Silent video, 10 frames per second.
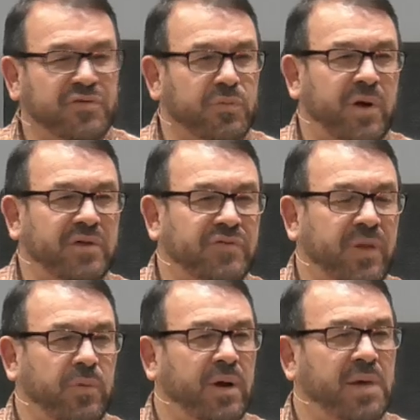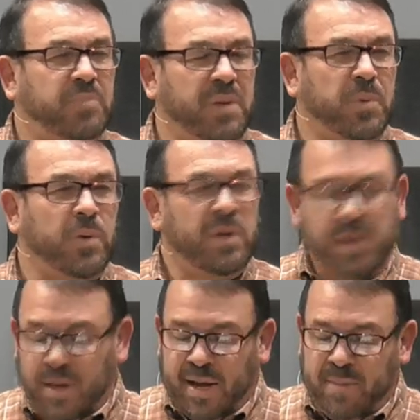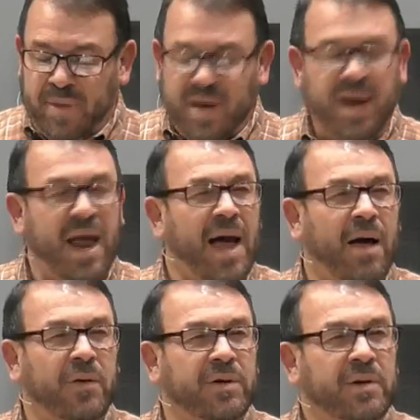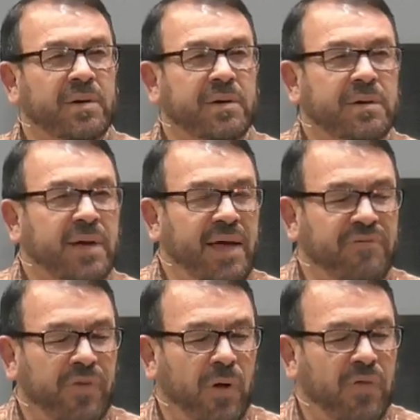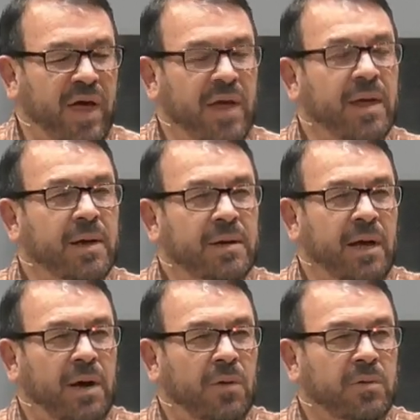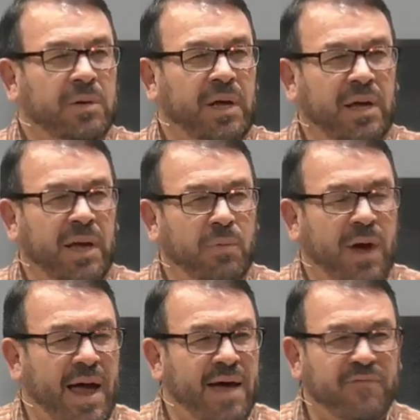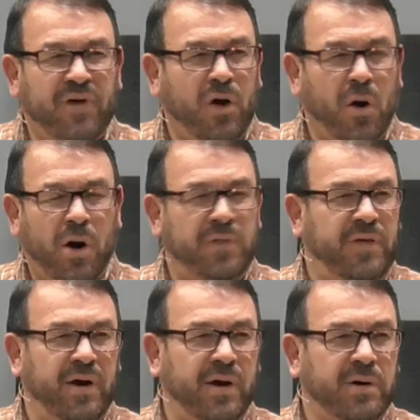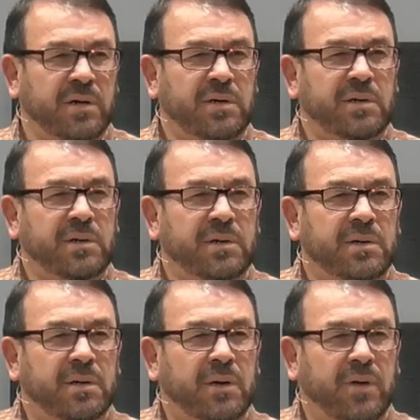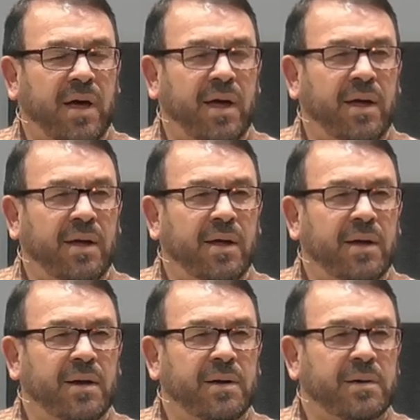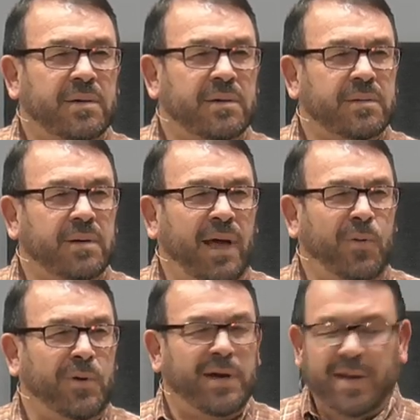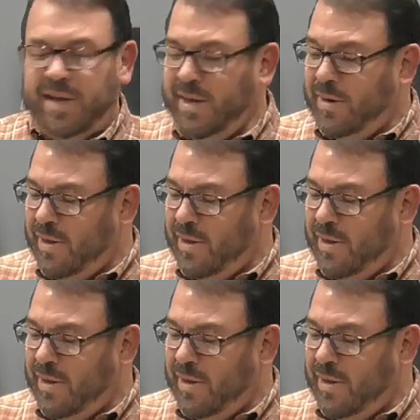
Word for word: arrest, they would let people come in and out, even though they, you know, he, he would have a guard there. Okay, he would lead,